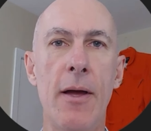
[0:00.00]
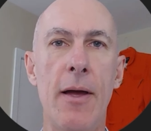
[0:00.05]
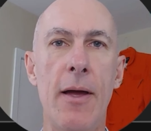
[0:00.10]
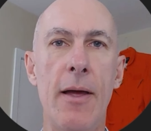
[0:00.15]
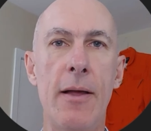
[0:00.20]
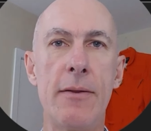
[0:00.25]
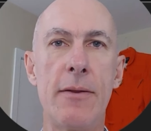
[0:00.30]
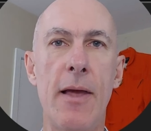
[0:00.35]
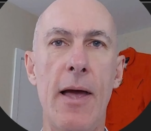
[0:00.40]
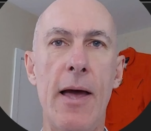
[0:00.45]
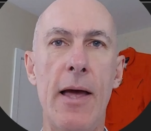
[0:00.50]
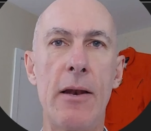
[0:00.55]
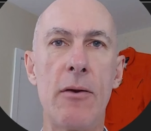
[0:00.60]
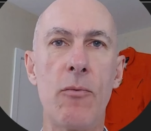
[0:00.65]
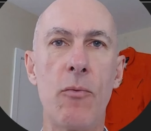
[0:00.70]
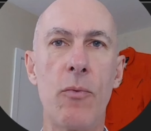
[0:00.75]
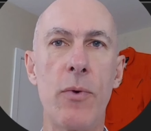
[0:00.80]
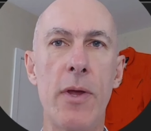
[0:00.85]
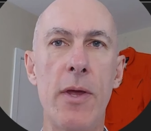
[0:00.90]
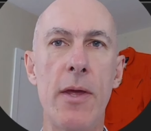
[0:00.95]
and
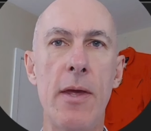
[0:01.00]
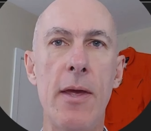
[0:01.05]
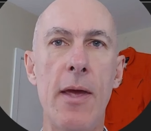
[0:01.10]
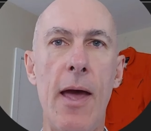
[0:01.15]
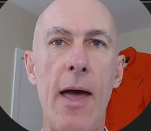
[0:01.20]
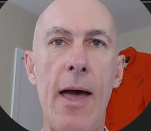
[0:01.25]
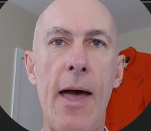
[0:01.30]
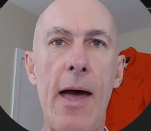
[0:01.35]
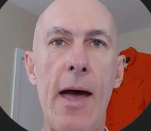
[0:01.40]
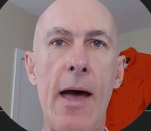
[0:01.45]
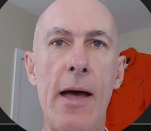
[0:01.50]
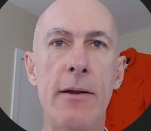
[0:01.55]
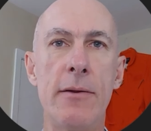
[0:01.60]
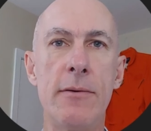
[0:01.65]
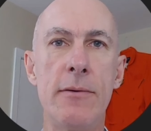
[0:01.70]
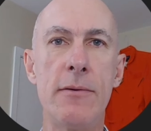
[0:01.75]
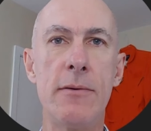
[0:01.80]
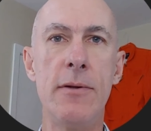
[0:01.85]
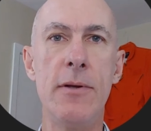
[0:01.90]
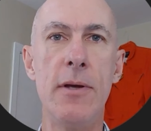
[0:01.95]
then we
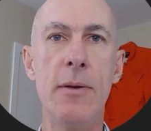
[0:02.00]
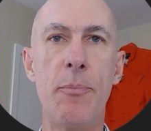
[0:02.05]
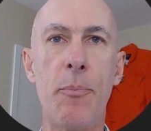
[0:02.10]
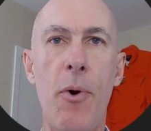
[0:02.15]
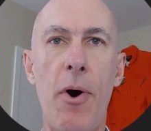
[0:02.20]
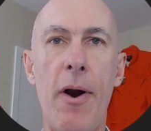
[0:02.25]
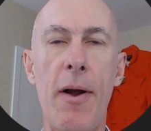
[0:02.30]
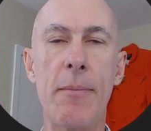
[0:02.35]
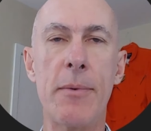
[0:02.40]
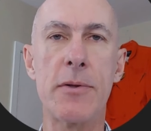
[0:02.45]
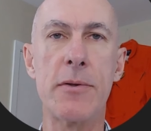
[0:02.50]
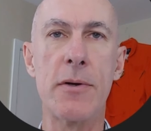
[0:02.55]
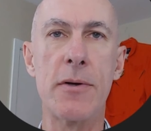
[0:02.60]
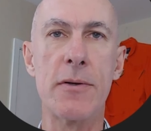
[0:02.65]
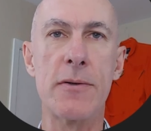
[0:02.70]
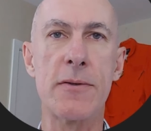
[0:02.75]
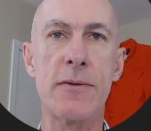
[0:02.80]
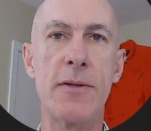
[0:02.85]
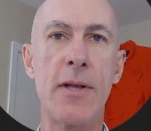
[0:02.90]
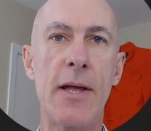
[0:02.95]
had the
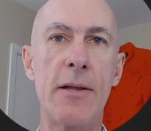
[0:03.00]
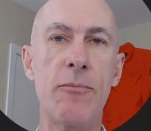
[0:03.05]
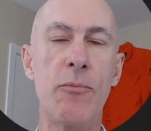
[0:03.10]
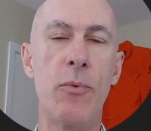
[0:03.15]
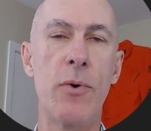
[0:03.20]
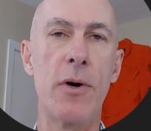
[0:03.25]
parameters that